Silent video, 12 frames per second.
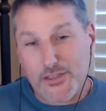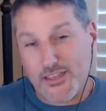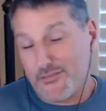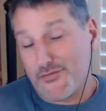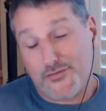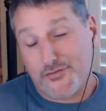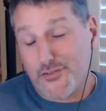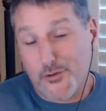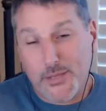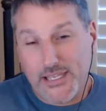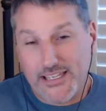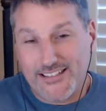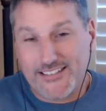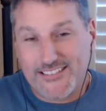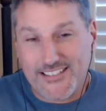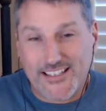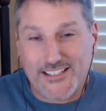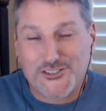I think for me, it
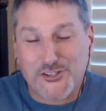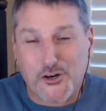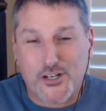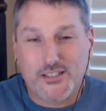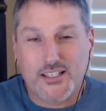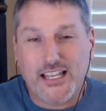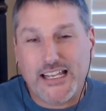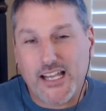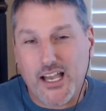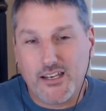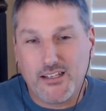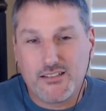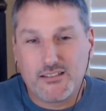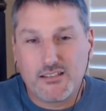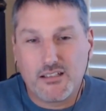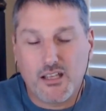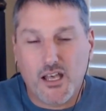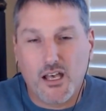started in the late
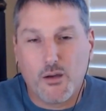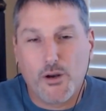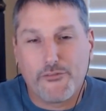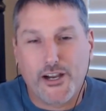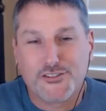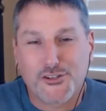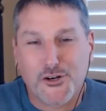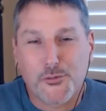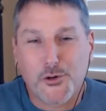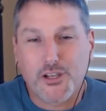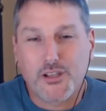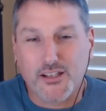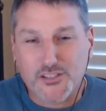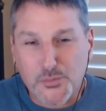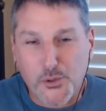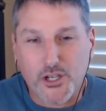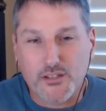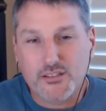90s whenever I started working at
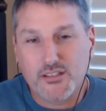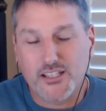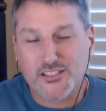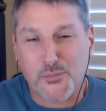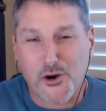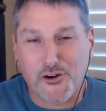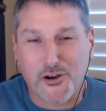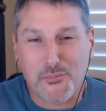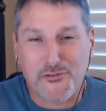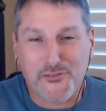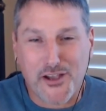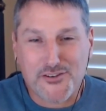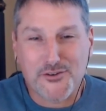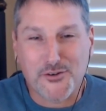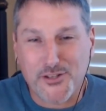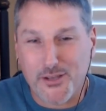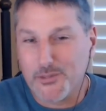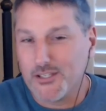Sprint as a partnering
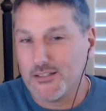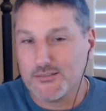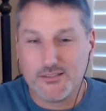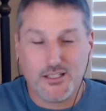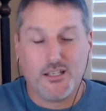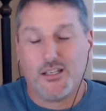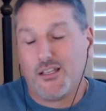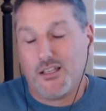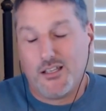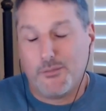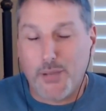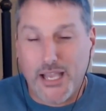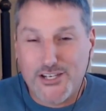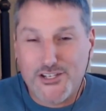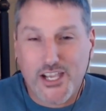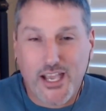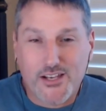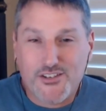professional. By
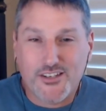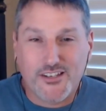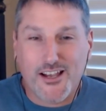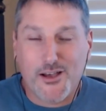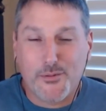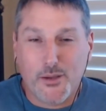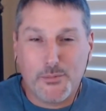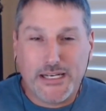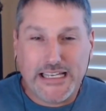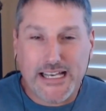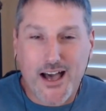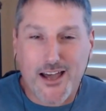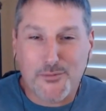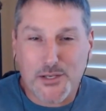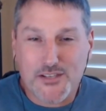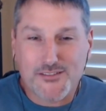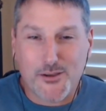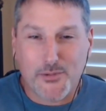education, I'm an
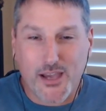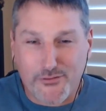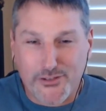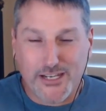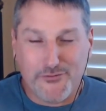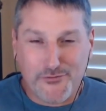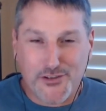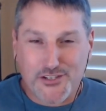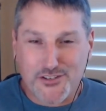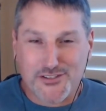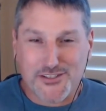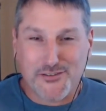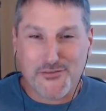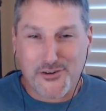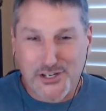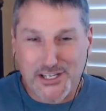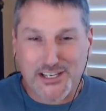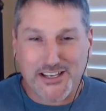economist, so I'm kind of an efficiency
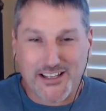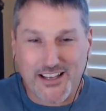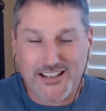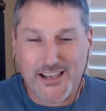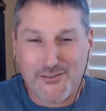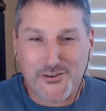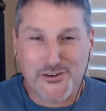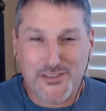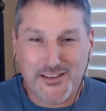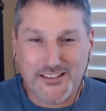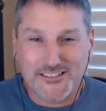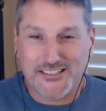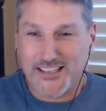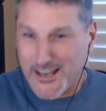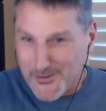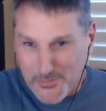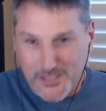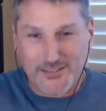freak. I like for things to
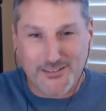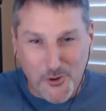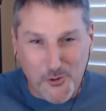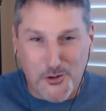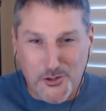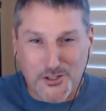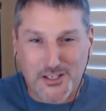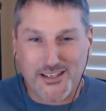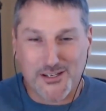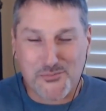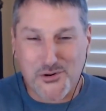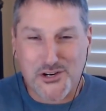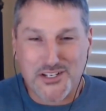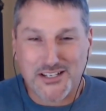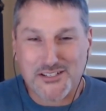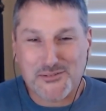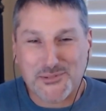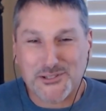kind of be orderly and
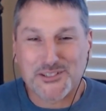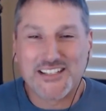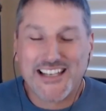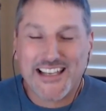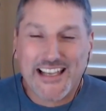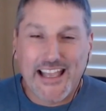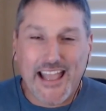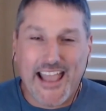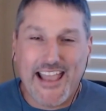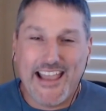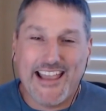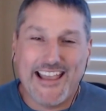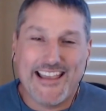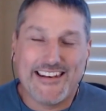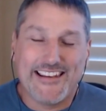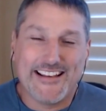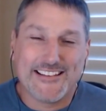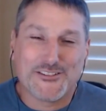predictable.
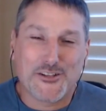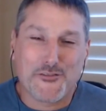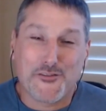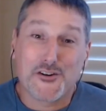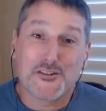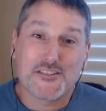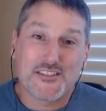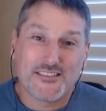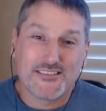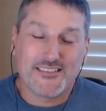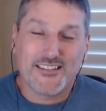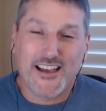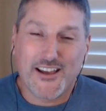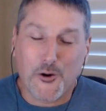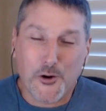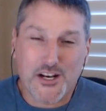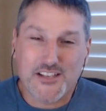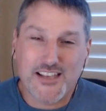And so the first
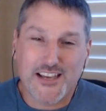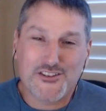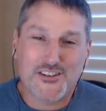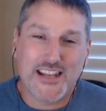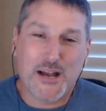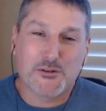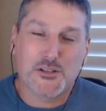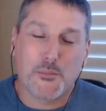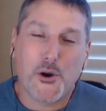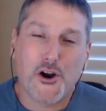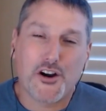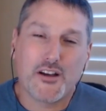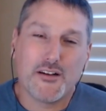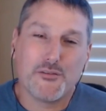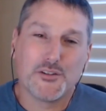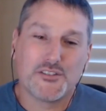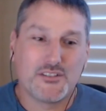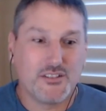organization that I was a part of
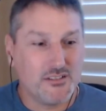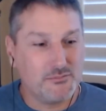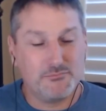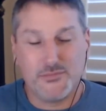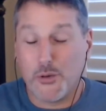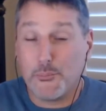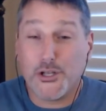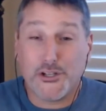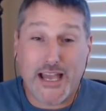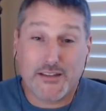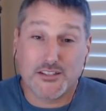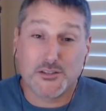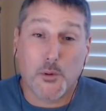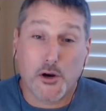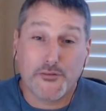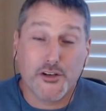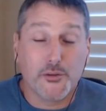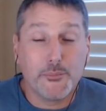was to build out the
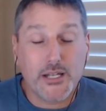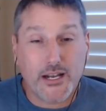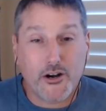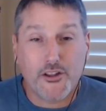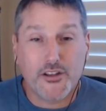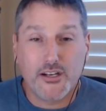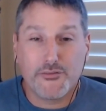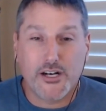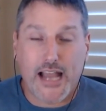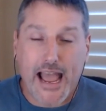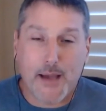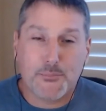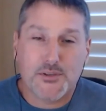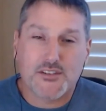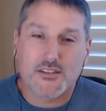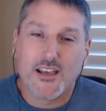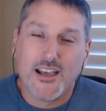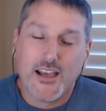smartphone, build out all the different
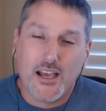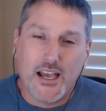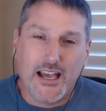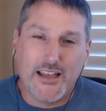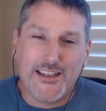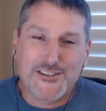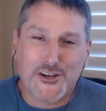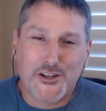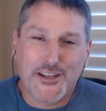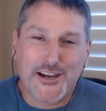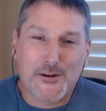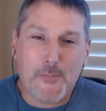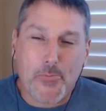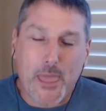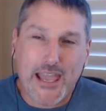apps that's on there.